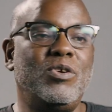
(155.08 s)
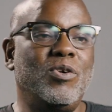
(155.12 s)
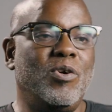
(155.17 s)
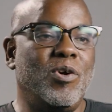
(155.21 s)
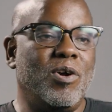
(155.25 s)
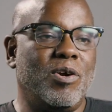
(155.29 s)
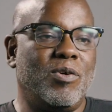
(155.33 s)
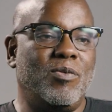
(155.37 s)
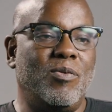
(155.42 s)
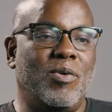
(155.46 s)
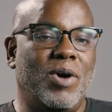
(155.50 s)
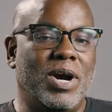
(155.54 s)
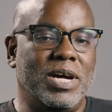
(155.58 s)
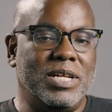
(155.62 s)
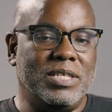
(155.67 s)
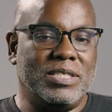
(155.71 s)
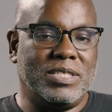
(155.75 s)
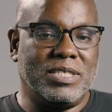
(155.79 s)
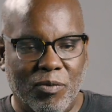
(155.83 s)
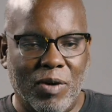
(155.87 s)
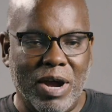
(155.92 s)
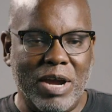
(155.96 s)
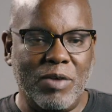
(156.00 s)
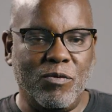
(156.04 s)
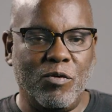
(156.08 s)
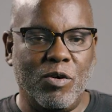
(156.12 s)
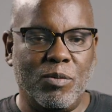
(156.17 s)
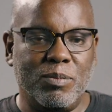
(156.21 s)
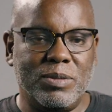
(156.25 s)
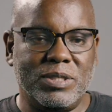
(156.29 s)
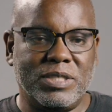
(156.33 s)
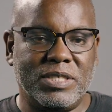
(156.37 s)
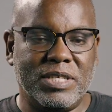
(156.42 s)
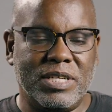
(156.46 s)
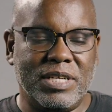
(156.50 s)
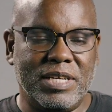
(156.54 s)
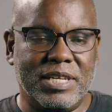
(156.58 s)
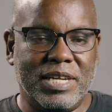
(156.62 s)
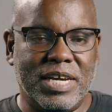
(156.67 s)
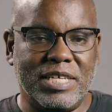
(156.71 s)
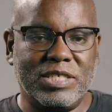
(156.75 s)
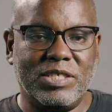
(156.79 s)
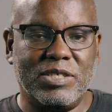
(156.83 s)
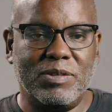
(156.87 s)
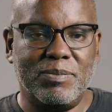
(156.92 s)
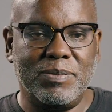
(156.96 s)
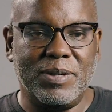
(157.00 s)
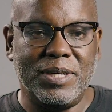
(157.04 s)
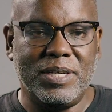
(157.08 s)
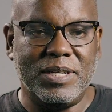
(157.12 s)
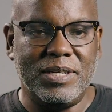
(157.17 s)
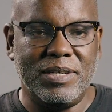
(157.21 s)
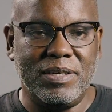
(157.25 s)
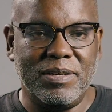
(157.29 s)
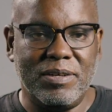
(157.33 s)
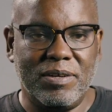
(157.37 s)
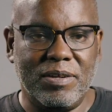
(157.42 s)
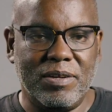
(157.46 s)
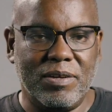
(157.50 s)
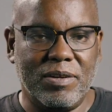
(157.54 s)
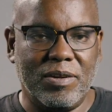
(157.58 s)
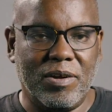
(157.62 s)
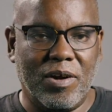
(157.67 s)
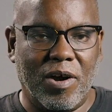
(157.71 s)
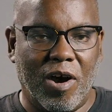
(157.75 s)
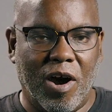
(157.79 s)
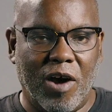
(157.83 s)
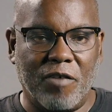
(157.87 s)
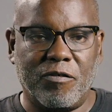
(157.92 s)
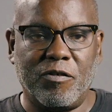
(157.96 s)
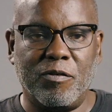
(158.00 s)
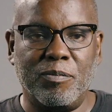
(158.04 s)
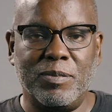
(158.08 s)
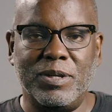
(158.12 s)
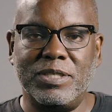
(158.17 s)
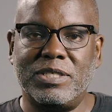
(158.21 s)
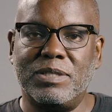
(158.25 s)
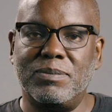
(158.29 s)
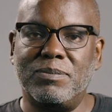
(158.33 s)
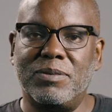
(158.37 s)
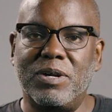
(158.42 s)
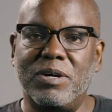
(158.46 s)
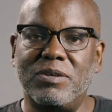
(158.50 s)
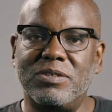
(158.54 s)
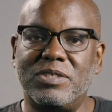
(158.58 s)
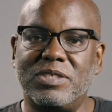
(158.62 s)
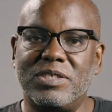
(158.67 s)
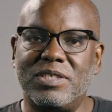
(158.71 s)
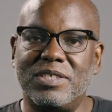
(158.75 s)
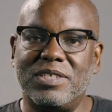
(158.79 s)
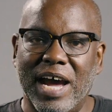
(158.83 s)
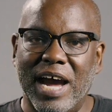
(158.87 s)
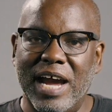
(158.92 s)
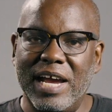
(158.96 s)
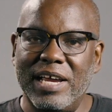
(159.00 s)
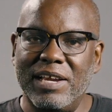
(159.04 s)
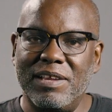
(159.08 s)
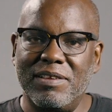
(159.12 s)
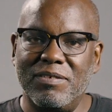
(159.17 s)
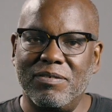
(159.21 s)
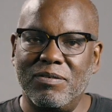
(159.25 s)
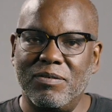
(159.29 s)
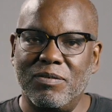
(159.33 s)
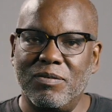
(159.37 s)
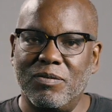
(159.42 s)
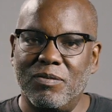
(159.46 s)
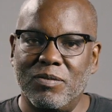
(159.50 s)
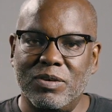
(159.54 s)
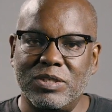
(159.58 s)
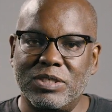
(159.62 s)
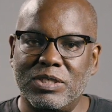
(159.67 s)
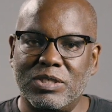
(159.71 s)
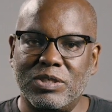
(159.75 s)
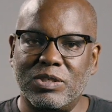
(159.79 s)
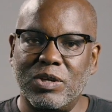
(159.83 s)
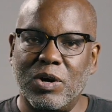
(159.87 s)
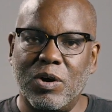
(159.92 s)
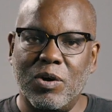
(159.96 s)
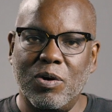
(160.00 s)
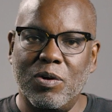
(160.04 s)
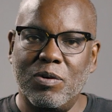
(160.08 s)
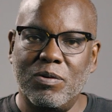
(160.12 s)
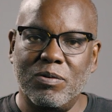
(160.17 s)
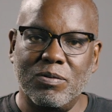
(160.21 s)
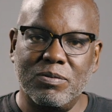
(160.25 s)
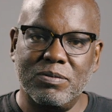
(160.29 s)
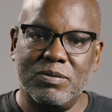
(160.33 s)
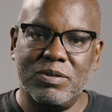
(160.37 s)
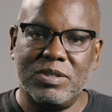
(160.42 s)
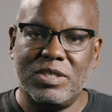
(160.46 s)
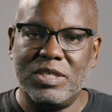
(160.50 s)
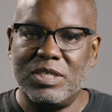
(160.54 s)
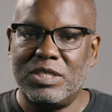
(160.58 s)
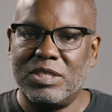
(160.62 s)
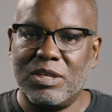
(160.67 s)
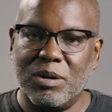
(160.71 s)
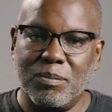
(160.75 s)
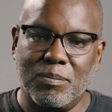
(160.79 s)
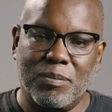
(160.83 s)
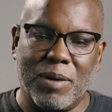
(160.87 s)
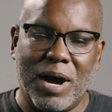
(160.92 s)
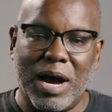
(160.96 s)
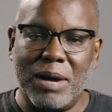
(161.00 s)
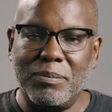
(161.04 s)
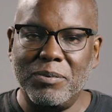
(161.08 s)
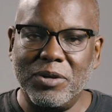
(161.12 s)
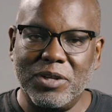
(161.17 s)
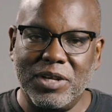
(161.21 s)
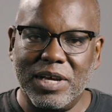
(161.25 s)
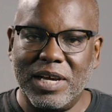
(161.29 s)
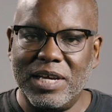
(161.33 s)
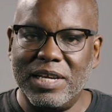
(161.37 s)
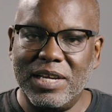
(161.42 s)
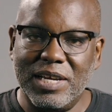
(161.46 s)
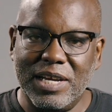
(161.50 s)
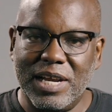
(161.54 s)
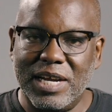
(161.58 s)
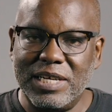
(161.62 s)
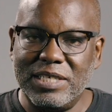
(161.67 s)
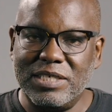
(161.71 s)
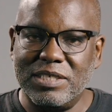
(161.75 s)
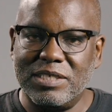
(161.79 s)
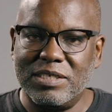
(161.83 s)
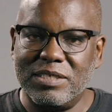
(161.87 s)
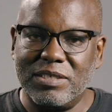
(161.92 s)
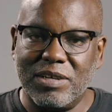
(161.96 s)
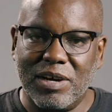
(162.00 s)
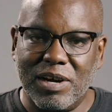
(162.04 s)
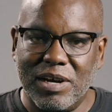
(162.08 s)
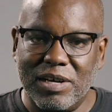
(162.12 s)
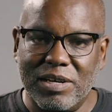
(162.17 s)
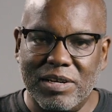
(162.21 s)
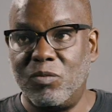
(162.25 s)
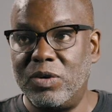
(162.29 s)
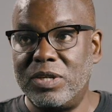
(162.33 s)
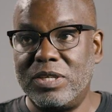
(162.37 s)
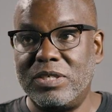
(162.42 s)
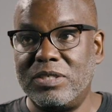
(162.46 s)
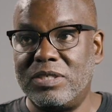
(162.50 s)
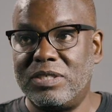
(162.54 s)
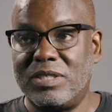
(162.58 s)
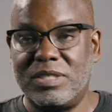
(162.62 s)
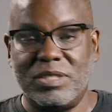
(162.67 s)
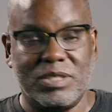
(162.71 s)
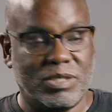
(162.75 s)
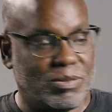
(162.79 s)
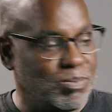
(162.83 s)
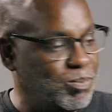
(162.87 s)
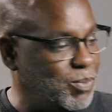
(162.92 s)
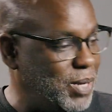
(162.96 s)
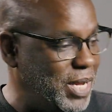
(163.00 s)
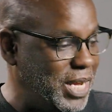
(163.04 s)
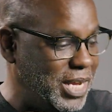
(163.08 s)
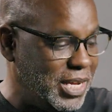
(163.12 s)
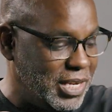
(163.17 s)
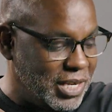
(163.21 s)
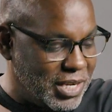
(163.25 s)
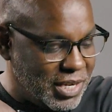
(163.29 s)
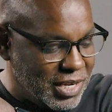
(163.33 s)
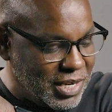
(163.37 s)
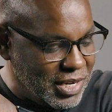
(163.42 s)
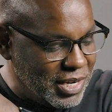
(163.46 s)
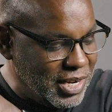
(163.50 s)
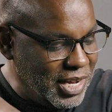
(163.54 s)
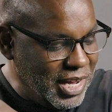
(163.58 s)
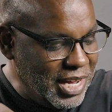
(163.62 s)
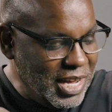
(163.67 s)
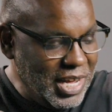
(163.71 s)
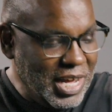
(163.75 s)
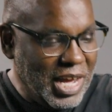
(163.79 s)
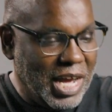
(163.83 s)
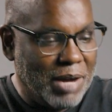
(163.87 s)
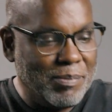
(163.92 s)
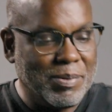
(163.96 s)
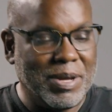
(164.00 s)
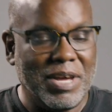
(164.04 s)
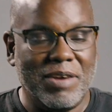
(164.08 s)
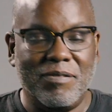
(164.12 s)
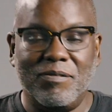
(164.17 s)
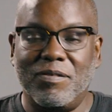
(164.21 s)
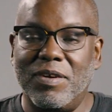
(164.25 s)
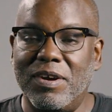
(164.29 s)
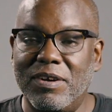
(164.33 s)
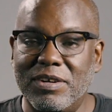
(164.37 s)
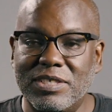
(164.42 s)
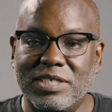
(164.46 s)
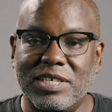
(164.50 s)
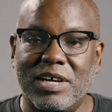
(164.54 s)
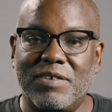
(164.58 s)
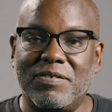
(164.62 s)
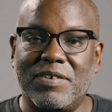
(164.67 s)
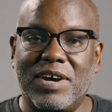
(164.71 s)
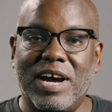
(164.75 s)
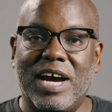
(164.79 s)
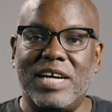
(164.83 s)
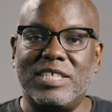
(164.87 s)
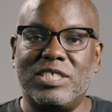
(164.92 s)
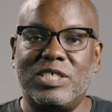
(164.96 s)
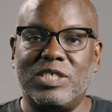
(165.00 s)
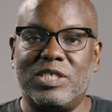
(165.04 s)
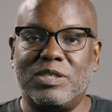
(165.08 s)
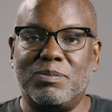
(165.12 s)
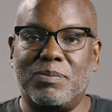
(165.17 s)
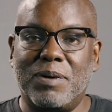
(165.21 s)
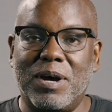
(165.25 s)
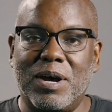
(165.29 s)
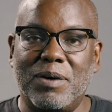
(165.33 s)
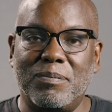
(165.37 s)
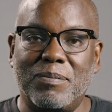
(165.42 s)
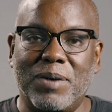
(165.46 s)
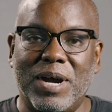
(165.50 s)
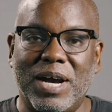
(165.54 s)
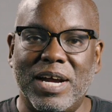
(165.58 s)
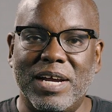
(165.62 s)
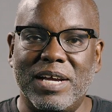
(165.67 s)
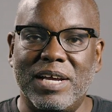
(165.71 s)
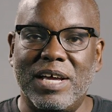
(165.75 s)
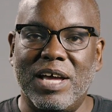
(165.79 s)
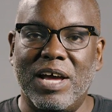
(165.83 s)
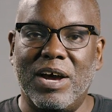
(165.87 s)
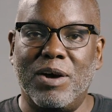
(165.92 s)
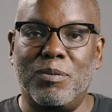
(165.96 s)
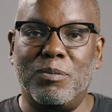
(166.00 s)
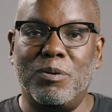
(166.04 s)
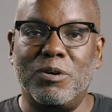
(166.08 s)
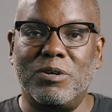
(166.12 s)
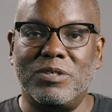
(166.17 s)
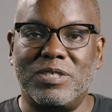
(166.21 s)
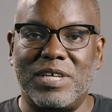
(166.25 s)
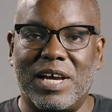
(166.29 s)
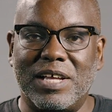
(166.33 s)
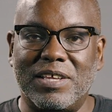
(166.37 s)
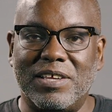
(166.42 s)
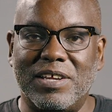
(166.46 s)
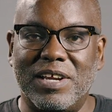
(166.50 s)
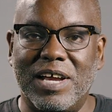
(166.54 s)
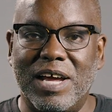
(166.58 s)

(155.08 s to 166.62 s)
York once, a white woman sitting next to me offered me some lotion. I was so discombobulated, I just thought, what does this mean? And I became very self conscious about my elbows after